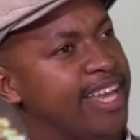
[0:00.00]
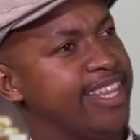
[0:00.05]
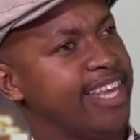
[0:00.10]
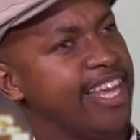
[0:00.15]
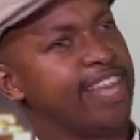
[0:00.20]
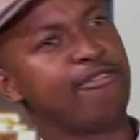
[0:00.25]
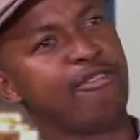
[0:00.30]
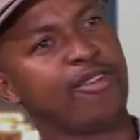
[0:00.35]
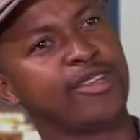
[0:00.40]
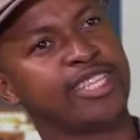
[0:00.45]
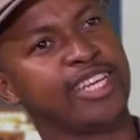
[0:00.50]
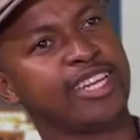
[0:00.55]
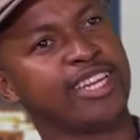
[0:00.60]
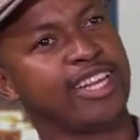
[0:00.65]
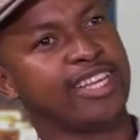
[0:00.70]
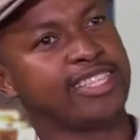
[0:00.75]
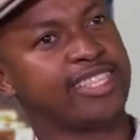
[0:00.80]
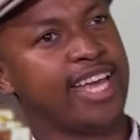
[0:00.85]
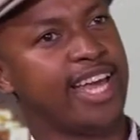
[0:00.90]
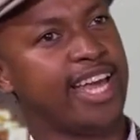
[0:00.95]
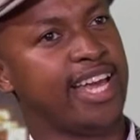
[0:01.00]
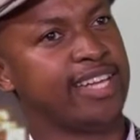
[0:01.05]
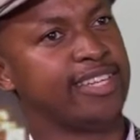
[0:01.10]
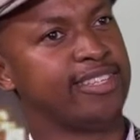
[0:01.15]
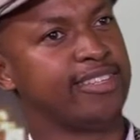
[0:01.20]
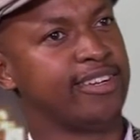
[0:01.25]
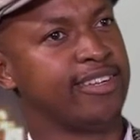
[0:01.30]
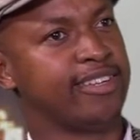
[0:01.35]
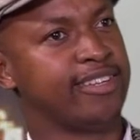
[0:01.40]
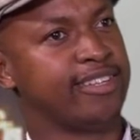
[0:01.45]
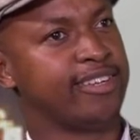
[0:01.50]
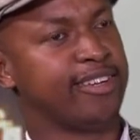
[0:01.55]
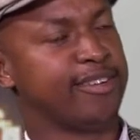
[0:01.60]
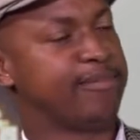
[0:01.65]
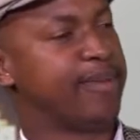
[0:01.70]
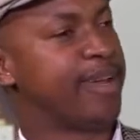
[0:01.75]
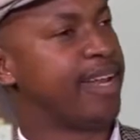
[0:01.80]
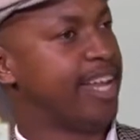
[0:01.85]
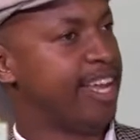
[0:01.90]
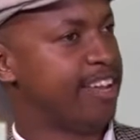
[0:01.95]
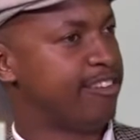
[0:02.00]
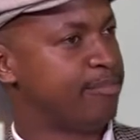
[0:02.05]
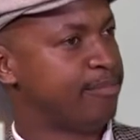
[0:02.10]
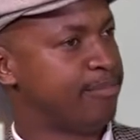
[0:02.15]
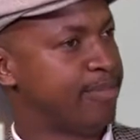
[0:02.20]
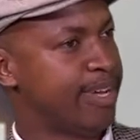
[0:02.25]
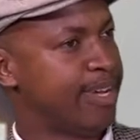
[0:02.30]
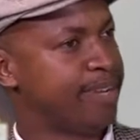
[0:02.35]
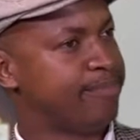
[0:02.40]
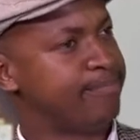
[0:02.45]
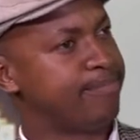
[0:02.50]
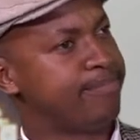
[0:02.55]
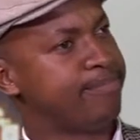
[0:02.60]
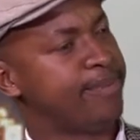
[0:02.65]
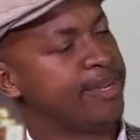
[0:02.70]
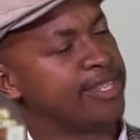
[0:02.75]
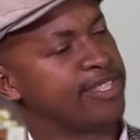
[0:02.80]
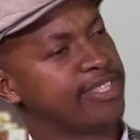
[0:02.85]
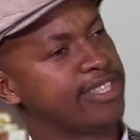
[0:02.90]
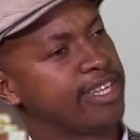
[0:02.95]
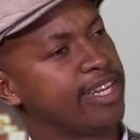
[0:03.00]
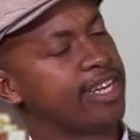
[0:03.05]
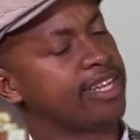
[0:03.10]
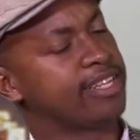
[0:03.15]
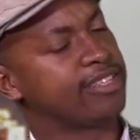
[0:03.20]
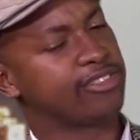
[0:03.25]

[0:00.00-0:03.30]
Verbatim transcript: and the influence that it has had uh, on my life uh, personally.